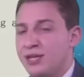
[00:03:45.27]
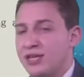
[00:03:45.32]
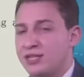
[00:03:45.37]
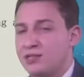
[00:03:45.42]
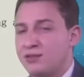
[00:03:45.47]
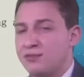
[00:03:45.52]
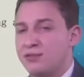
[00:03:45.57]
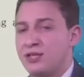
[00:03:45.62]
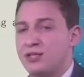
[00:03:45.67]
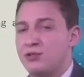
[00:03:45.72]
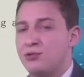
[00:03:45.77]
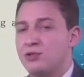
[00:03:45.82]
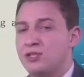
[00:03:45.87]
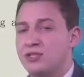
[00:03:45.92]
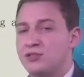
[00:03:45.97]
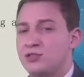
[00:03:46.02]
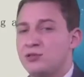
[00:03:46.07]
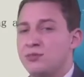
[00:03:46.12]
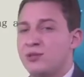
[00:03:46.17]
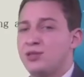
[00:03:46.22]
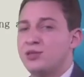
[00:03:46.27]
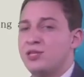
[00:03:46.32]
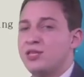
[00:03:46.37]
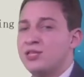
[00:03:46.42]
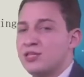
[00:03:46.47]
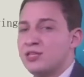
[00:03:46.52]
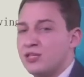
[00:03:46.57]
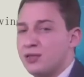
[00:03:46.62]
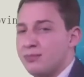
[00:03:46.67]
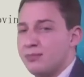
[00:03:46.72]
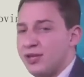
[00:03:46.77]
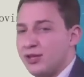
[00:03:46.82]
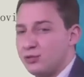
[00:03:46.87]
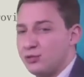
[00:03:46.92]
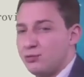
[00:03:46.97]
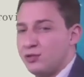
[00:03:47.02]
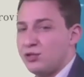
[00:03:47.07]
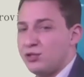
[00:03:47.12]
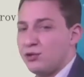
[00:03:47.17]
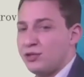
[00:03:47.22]
that you need to be thinking about when
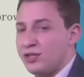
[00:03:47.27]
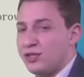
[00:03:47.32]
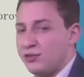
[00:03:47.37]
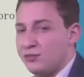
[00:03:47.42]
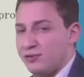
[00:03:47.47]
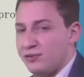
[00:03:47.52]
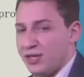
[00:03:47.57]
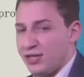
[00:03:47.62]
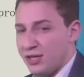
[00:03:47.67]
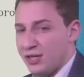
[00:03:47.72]
you're innovating.